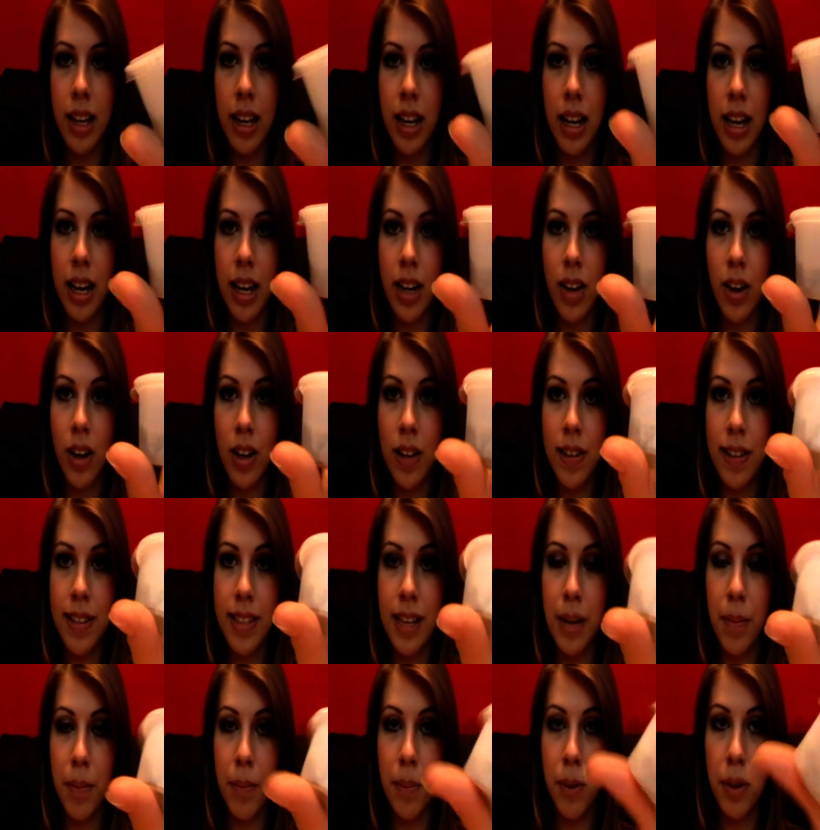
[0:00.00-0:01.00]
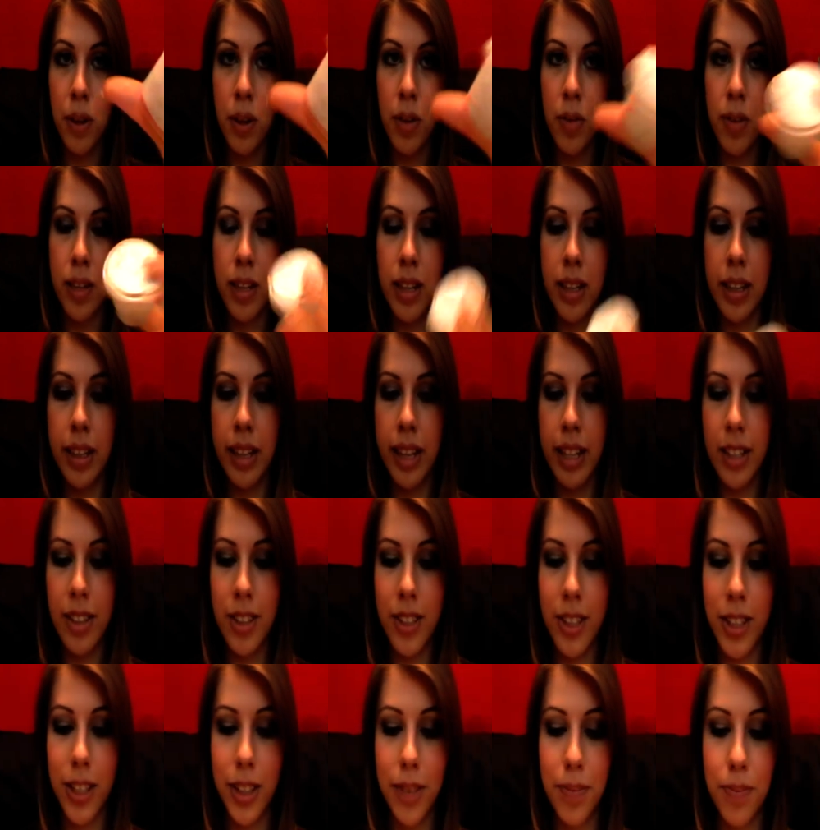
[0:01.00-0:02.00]
And I got a sample of the
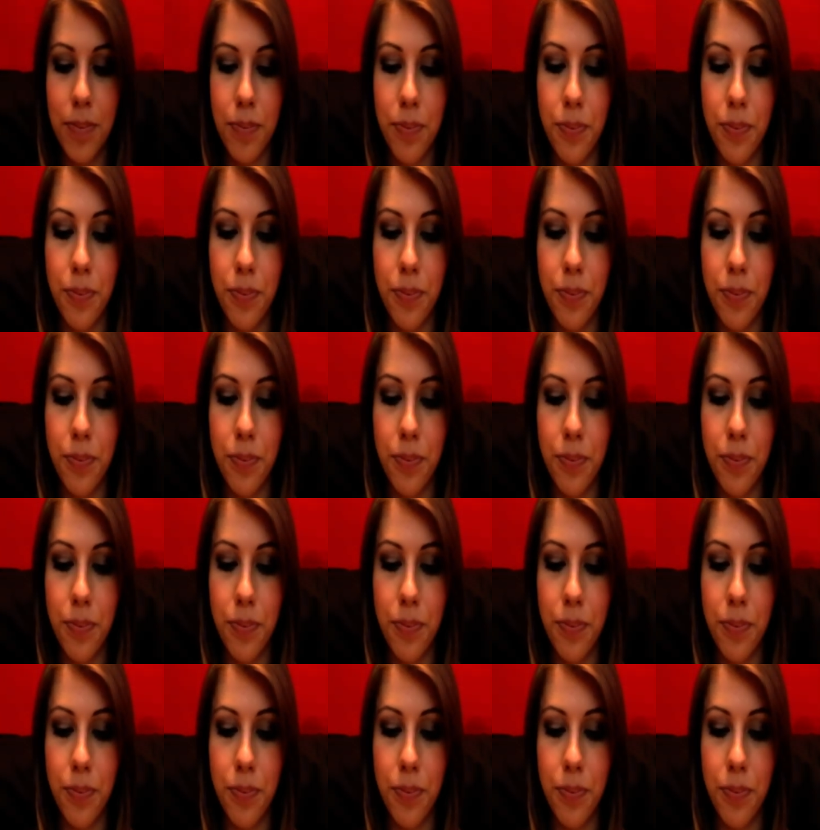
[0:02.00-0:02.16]
cleanser.